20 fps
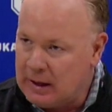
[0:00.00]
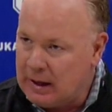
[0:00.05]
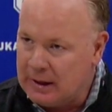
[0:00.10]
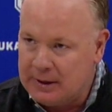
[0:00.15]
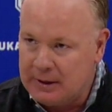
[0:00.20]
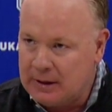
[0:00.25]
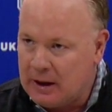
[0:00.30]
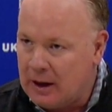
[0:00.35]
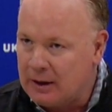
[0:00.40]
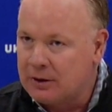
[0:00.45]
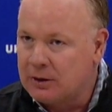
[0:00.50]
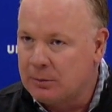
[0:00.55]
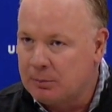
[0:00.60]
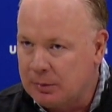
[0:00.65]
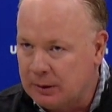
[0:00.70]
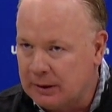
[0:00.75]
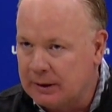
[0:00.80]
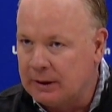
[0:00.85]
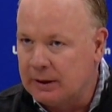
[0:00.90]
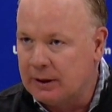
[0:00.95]
Not
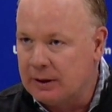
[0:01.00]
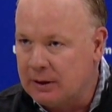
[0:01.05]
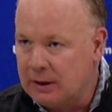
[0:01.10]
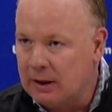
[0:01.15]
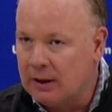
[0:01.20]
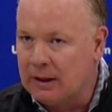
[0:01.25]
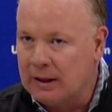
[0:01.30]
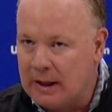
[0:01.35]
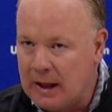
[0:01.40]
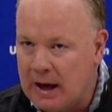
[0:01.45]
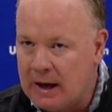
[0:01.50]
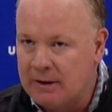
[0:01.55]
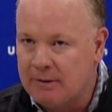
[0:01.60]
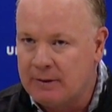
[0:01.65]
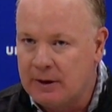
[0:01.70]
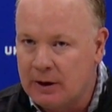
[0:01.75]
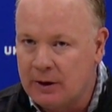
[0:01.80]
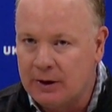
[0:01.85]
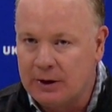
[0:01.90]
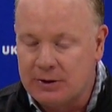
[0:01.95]
completely. In a lot
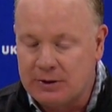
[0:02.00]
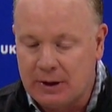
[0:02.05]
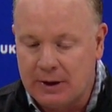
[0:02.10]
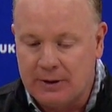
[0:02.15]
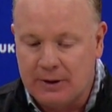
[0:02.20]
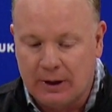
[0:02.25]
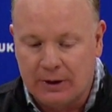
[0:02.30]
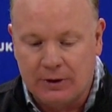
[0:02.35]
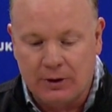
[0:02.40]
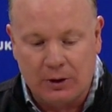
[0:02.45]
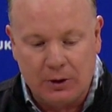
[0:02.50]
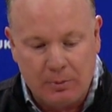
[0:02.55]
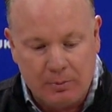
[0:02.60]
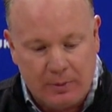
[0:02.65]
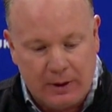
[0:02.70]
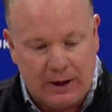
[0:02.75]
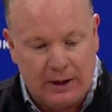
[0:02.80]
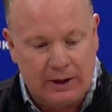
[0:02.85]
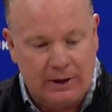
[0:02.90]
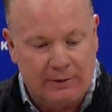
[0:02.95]
of areas, I thought their
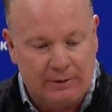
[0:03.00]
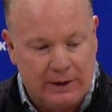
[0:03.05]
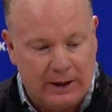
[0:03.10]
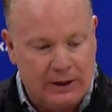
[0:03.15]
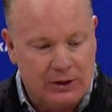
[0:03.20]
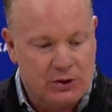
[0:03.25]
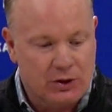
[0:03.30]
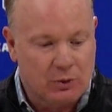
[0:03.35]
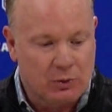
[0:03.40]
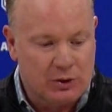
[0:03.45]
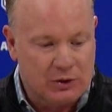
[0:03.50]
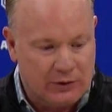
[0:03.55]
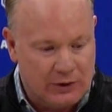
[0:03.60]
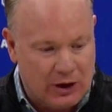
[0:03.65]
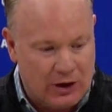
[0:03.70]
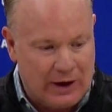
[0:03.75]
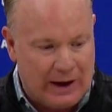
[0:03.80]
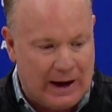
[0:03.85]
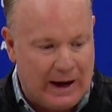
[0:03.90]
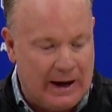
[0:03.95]
competitive nature was
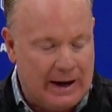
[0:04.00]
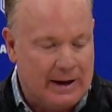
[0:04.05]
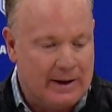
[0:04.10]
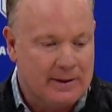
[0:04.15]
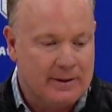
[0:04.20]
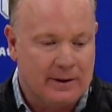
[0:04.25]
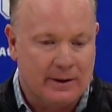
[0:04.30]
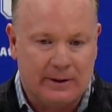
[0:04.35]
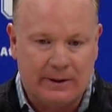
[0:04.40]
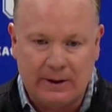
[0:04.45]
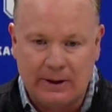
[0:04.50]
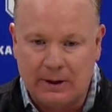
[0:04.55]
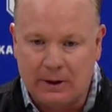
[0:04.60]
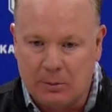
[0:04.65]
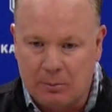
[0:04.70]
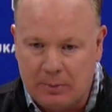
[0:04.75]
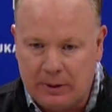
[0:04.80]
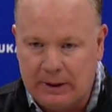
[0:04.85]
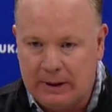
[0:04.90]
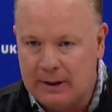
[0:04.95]
very high. I thought they
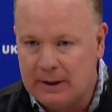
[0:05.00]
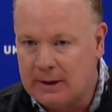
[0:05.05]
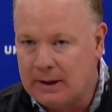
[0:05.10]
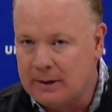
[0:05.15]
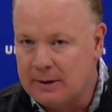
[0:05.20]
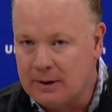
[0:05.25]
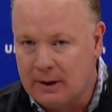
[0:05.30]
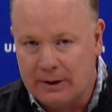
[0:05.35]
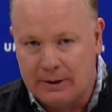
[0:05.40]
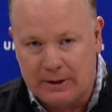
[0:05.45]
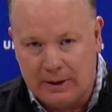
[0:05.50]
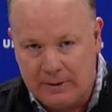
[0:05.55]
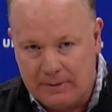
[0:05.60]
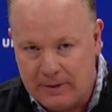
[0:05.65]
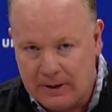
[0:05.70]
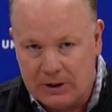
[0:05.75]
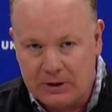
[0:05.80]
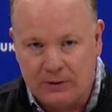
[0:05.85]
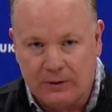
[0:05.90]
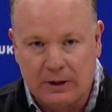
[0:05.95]
competed. I thought
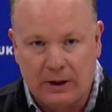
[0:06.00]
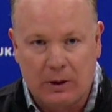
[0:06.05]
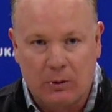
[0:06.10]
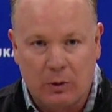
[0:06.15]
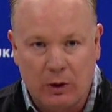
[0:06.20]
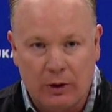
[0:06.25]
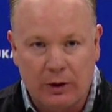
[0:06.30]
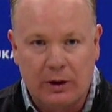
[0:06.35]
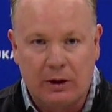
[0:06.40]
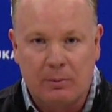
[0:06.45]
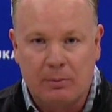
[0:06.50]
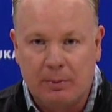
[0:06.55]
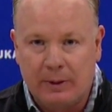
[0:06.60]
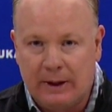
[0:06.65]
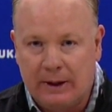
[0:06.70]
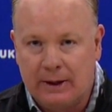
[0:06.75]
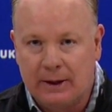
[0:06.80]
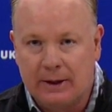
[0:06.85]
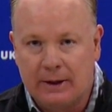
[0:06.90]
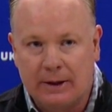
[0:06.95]
defensively they really
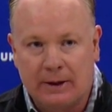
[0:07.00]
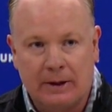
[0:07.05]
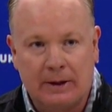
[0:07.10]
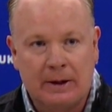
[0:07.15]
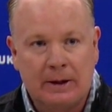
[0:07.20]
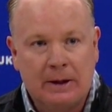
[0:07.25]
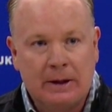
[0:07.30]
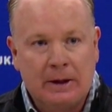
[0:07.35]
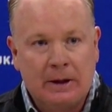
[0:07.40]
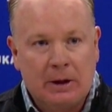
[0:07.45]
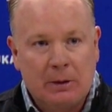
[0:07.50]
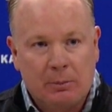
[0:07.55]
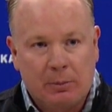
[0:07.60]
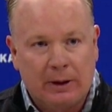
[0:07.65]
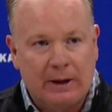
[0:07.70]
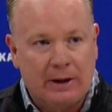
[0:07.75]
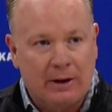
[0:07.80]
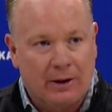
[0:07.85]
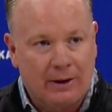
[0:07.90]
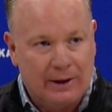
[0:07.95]
competed and
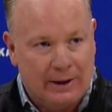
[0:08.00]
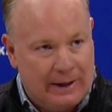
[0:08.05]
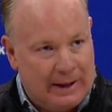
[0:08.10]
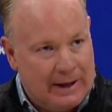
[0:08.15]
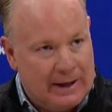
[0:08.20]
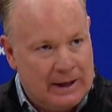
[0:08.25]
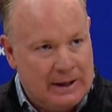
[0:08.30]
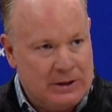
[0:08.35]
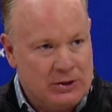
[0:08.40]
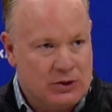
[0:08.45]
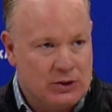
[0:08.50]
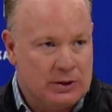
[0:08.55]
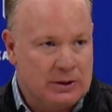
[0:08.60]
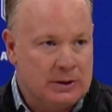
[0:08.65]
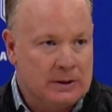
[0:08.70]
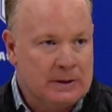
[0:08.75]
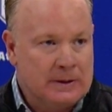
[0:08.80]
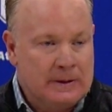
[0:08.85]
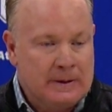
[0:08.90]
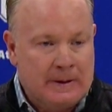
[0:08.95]
played on an edge.
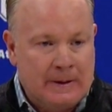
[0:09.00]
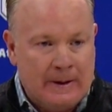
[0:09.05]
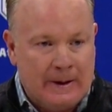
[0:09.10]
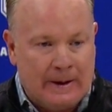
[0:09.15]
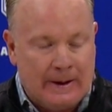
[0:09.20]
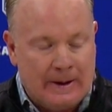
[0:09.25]
And